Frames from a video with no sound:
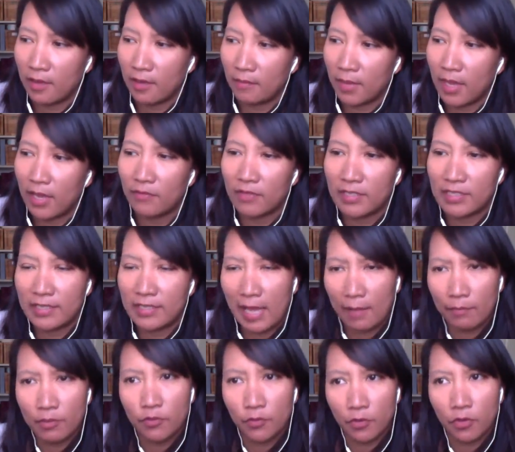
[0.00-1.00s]
of
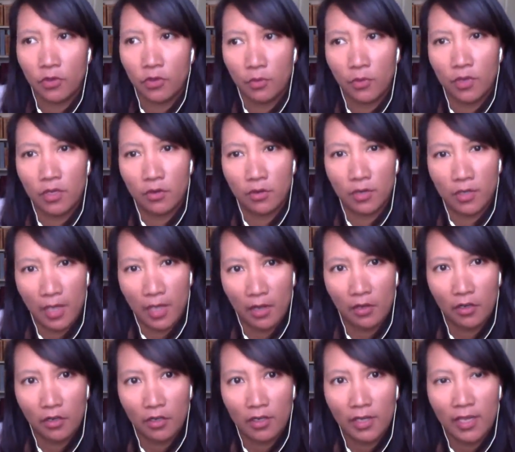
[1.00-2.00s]
established for you when you're
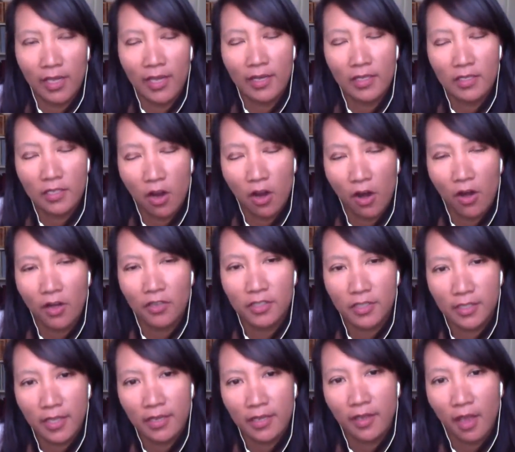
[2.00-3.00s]
younger, it is hard to
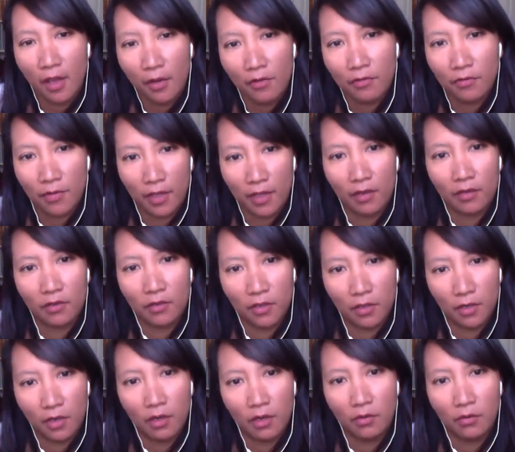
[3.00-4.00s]
let go of it.
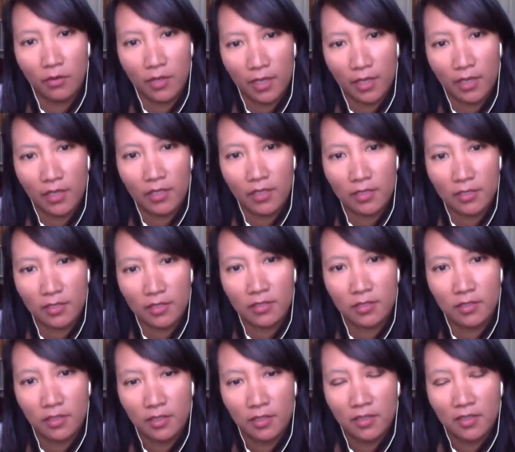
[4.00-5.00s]
You know, it is,
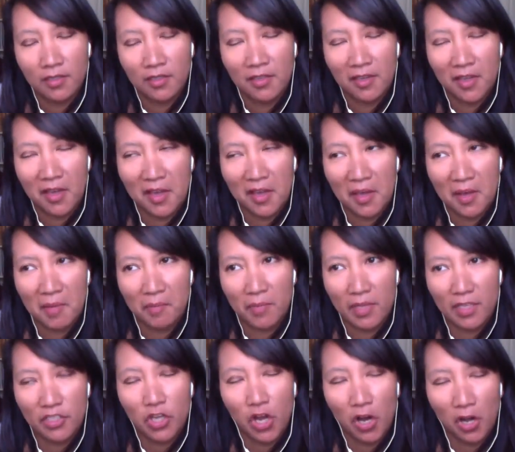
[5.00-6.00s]

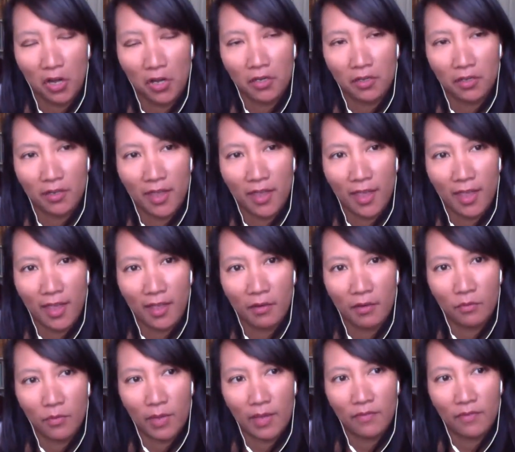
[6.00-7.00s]
it's hard.
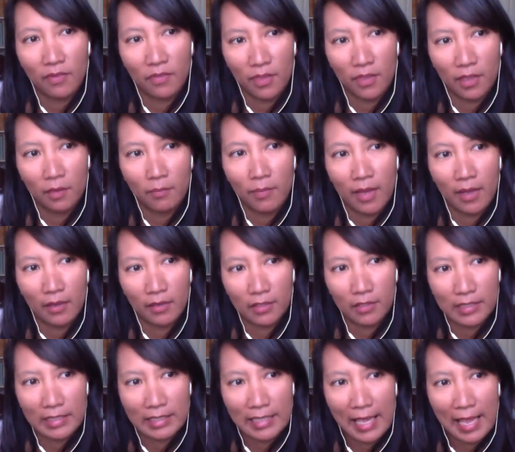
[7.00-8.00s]
And we have to think about
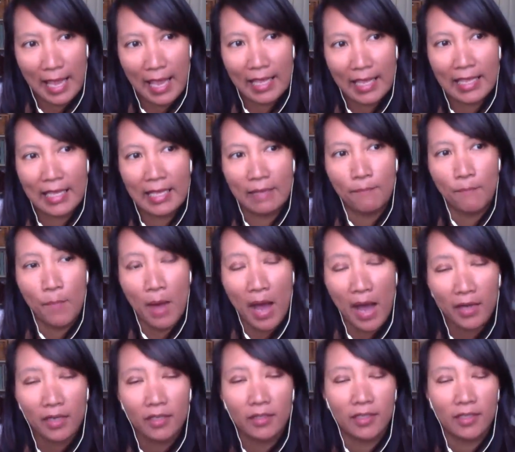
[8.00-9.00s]

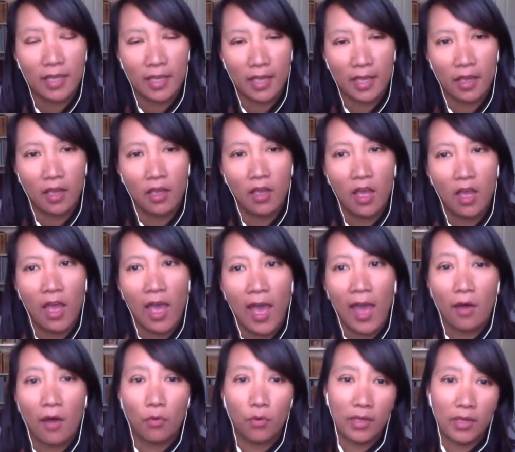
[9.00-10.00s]
modeling
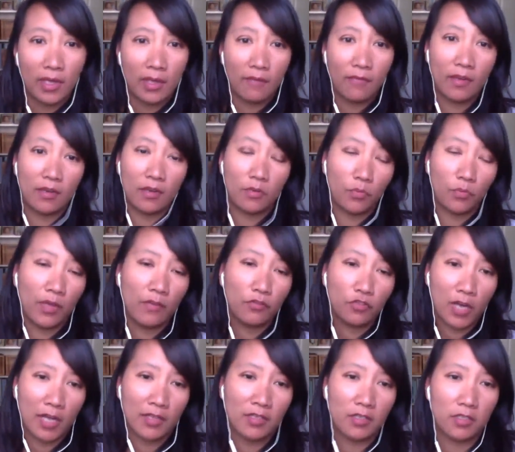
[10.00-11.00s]
how, even we've
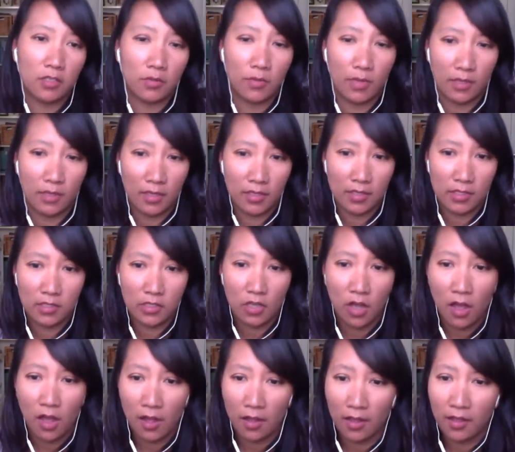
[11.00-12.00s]
tried to do in this
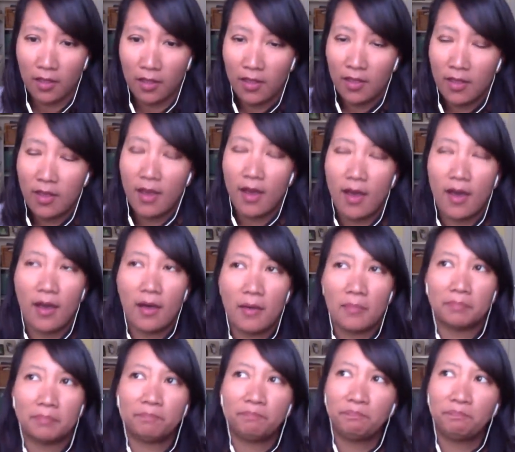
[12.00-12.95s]
talk. I